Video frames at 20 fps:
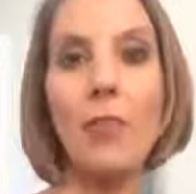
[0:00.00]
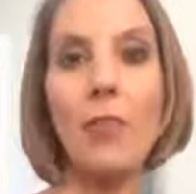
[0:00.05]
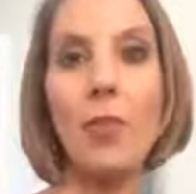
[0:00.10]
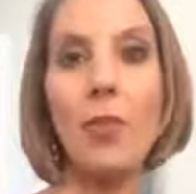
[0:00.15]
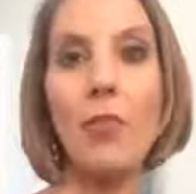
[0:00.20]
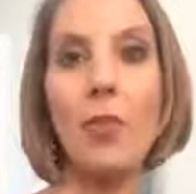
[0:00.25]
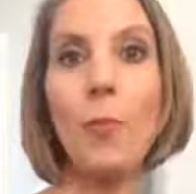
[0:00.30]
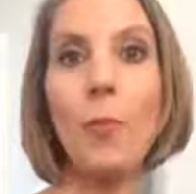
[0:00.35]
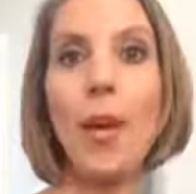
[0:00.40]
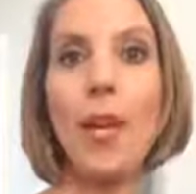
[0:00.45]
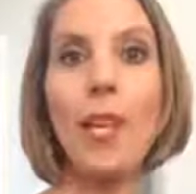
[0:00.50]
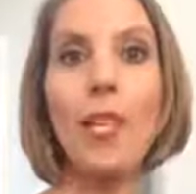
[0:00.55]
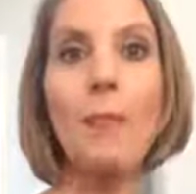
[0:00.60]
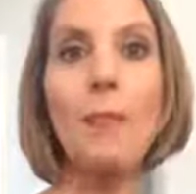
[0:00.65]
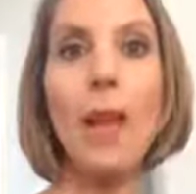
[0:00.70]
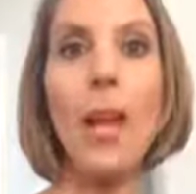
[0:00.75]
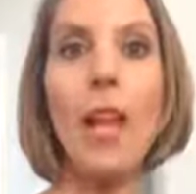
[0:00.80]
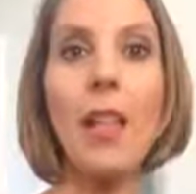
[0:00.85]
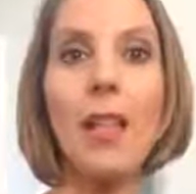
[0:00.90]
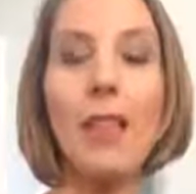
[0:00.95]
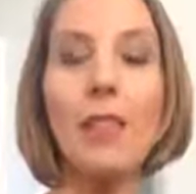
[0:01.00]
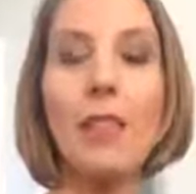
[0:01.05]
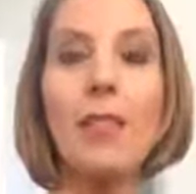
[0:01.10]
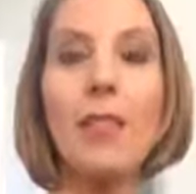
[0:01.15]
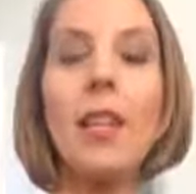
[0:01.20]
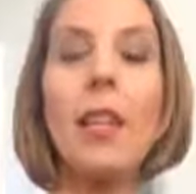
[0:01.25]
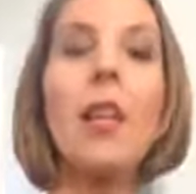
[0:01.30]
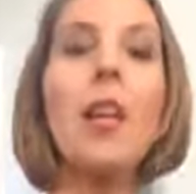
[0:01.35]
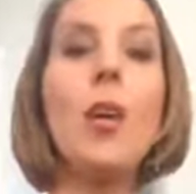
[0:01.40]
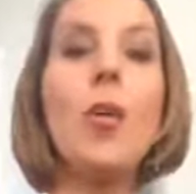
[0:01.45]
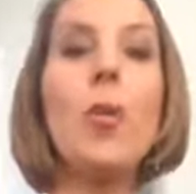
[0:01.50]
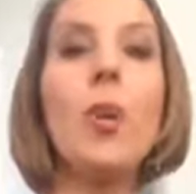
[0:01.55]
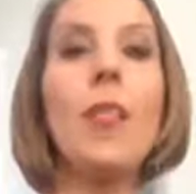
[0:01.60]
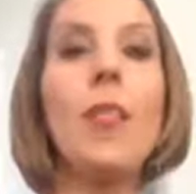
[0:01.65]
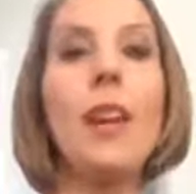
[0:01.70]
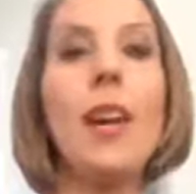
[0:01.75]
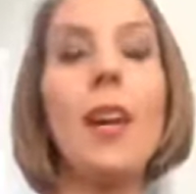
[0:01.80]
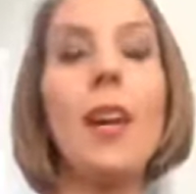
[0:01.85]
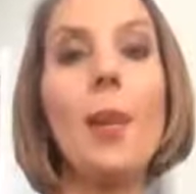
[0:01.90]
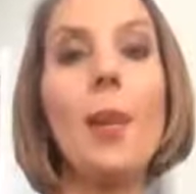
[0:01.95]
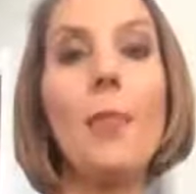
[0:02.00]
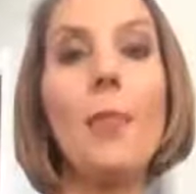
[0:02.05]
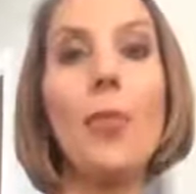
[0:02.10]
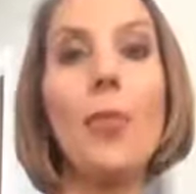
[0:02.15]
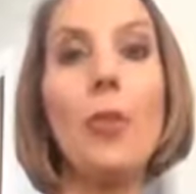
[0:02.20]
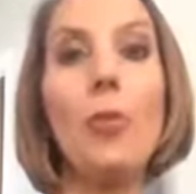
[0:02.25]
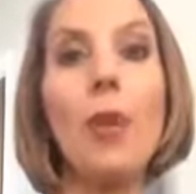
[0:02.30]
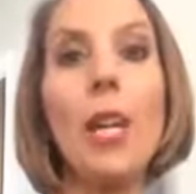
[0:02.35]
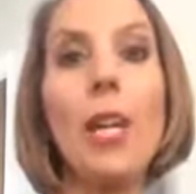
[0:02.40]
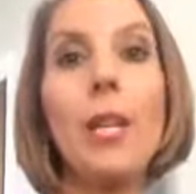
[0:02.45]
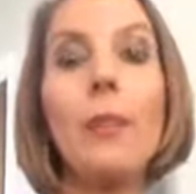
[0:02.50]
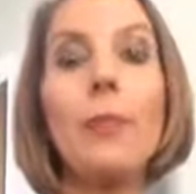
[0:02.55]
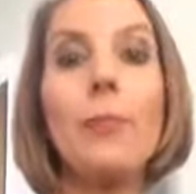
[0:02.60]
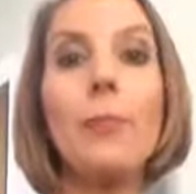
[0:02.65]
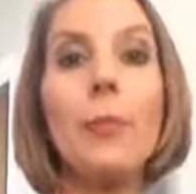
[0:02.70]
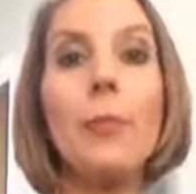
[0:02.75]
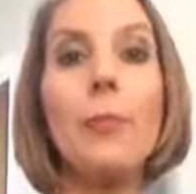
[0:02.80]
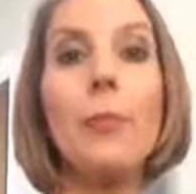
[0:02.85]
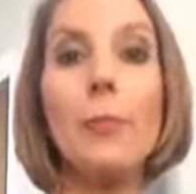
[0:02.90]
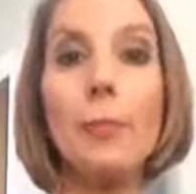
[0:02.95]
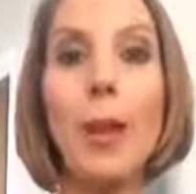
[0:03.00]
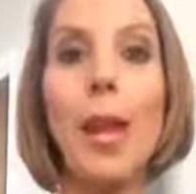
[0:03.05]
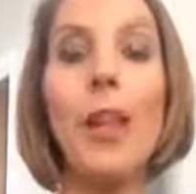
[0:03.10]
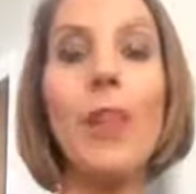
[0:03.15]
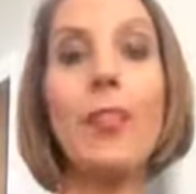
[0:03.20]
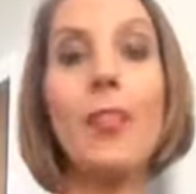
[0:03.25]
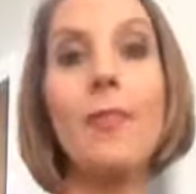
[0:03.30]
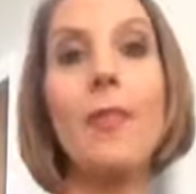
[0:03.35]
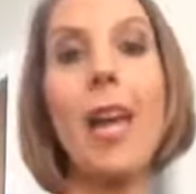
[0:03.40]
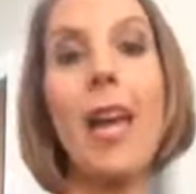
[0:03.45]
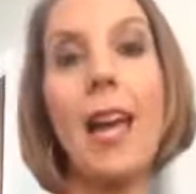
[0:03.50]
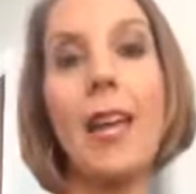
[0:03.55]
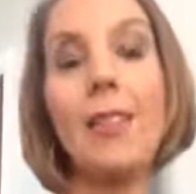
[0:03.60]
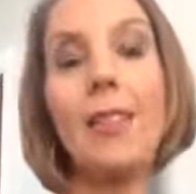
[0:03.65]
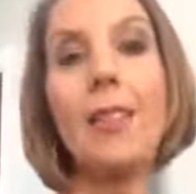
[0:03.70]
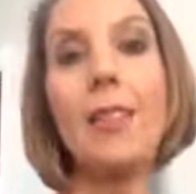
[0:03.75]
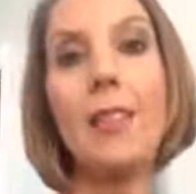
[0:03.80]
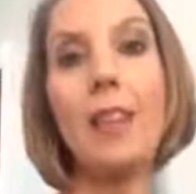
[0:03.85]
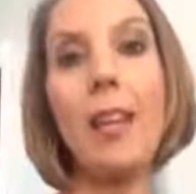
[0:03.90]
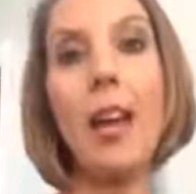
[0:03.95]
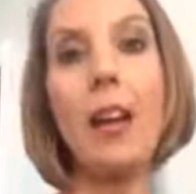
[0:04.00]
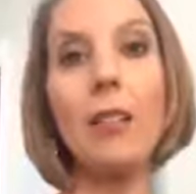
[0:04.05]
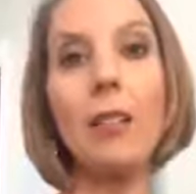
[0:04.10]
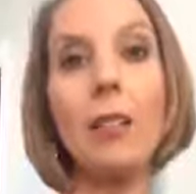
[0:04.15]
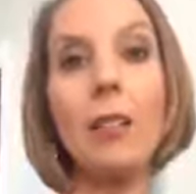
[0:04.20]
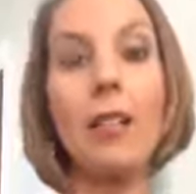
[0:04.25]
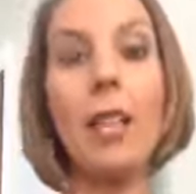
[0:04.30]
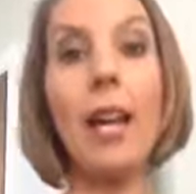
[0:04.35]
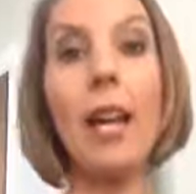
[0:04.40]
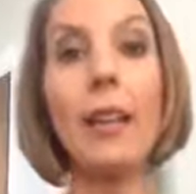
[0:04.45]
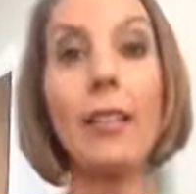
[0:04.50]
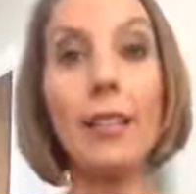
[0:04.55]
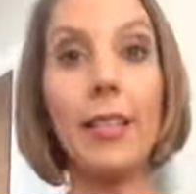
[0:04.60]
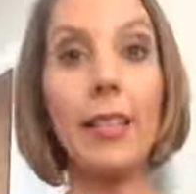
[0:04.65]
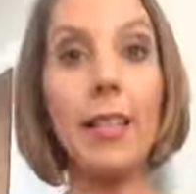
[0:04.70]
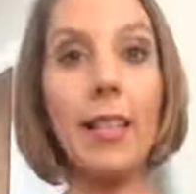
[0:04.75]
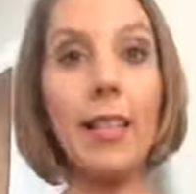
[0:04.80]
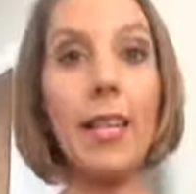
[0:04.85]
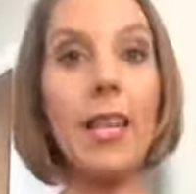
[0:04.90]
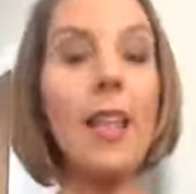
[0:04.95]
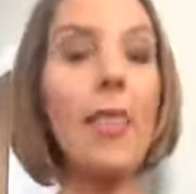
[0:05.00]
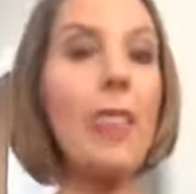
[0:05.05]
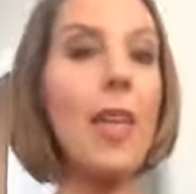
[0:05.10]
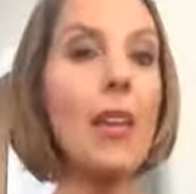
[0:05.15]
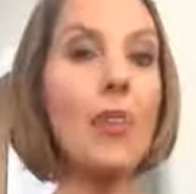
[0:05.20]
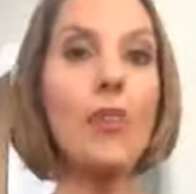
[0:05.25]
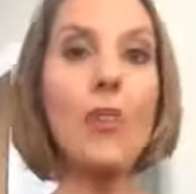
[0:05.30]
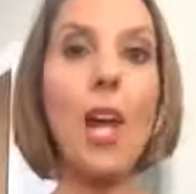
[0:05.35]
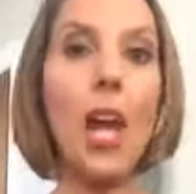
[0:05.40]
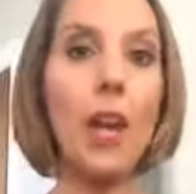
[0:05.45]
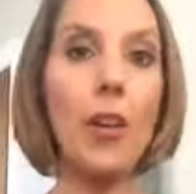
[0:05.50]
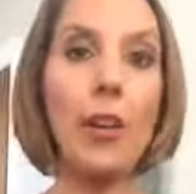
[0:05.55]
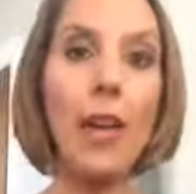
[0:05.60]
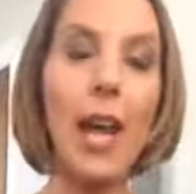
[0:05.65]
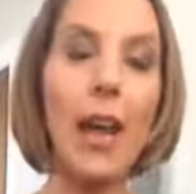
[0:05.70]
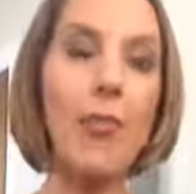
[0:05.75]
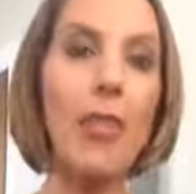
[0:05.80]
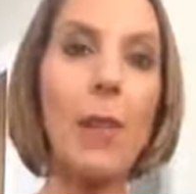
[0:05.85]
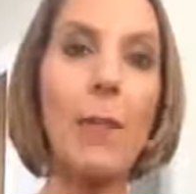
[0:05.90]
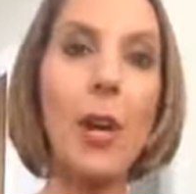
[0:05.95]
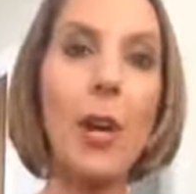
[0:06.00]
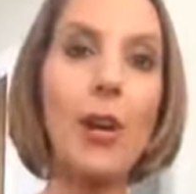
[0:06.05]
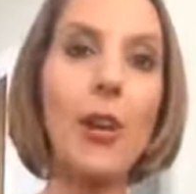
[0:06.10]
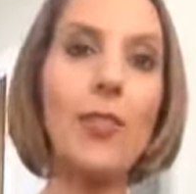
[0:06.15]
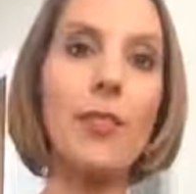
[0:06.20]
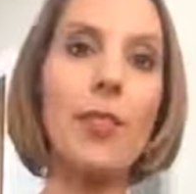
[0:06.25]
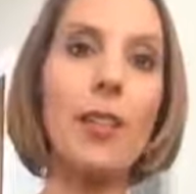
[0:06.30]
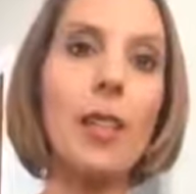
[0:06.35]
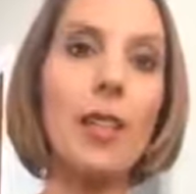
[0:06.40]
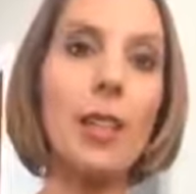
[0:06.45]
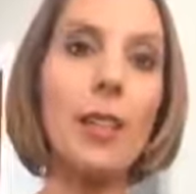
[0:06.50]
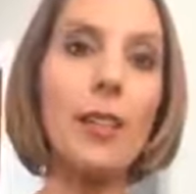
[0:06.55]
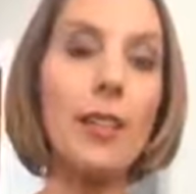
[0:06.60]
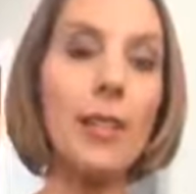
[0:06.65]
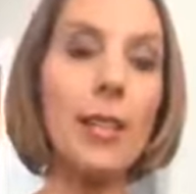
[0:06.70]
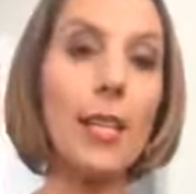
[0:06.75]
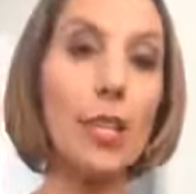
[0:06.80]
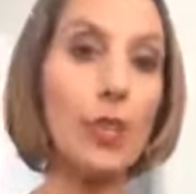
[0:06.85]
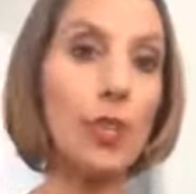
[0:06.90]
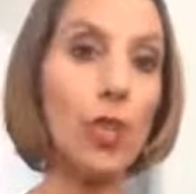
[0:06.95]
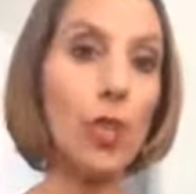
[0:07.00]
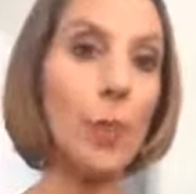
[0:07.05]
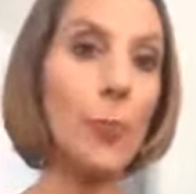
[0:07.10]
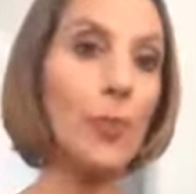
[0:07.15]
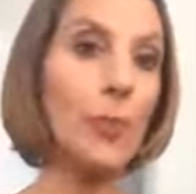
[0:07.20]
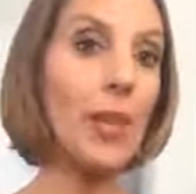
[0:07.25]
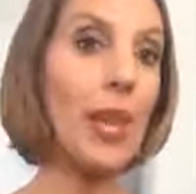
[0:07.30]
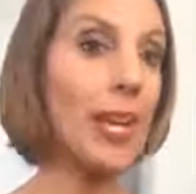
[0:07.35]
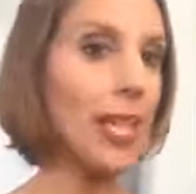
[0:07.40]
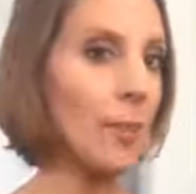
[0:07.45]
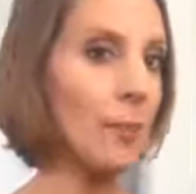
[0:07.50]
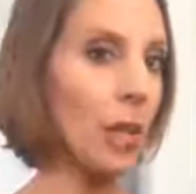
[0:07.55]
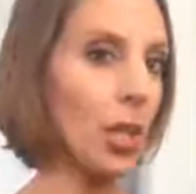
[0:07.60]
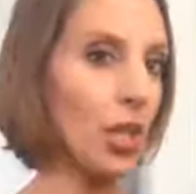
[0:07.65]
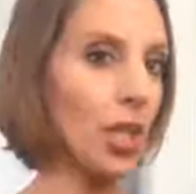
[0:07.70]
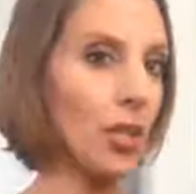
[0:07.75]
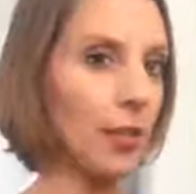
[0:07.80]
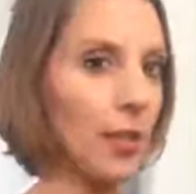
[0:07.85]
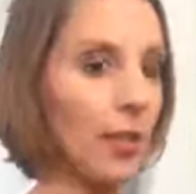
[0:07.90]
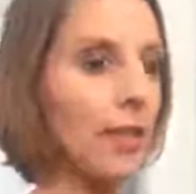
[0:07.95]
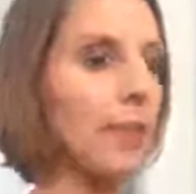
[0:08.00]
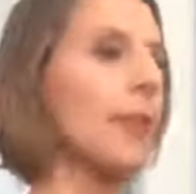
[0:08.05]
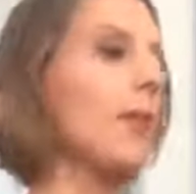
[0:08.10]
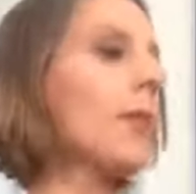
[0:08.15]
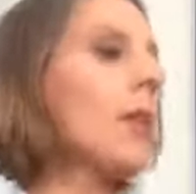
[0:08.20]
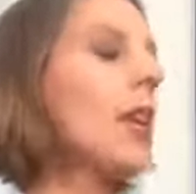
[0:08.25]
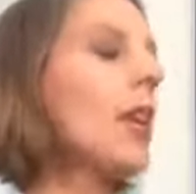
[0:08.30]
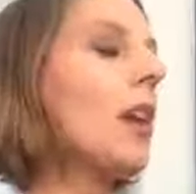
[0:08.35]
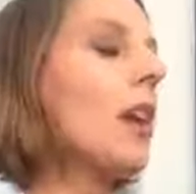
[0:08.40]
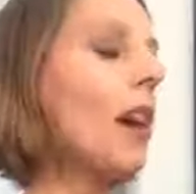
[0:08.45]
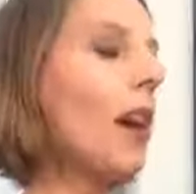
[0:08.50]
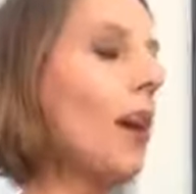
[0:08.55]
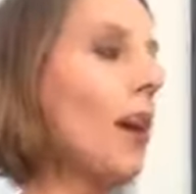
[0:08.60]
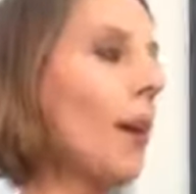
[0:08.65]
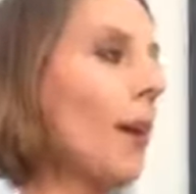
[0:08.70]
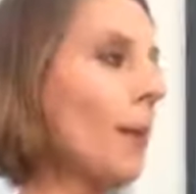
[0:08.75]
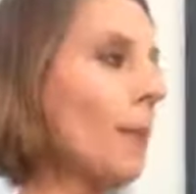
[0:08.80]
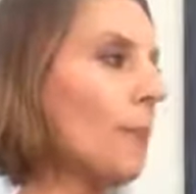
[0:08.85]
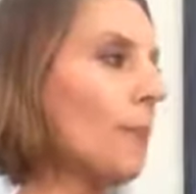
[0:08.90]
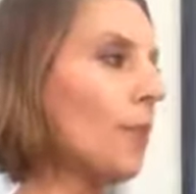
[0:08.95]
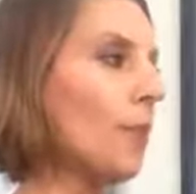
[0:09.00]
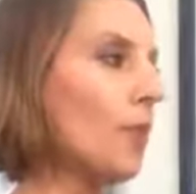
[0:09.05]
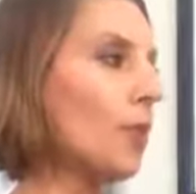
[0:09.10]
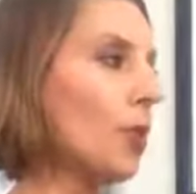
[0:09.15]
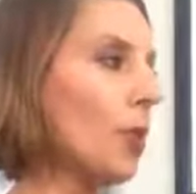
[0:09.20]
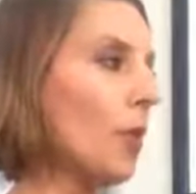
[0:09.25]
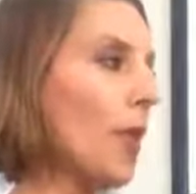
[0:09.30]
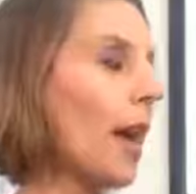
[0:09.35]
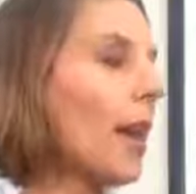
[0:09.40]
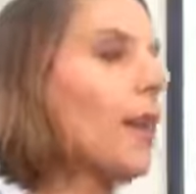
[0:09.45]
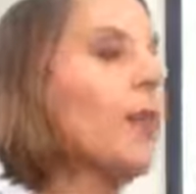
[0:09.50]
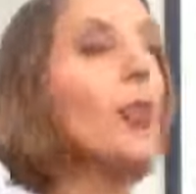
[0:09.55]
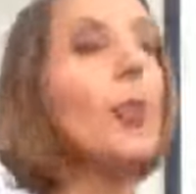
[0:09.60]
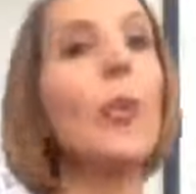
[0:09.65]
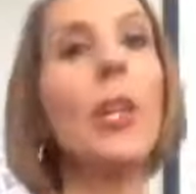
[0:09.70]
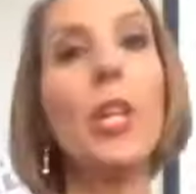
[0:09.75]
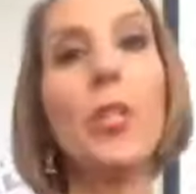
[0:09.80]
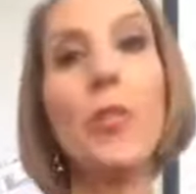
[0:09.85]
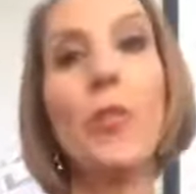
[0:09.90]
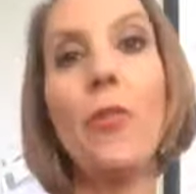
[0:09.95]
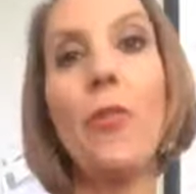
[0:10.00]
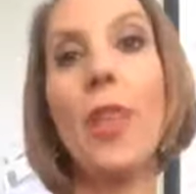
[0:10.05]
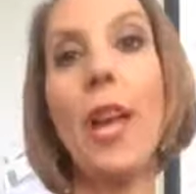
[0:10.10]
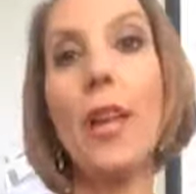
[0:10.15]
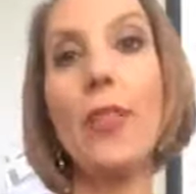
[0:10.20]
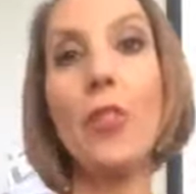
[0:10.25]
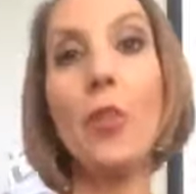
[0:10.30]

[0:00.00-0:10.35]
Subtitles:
So if your body's balanced with the right balance of acids and alkalinity, then you're not going to have that parasitic issue as much, at least. So that is what I do for that.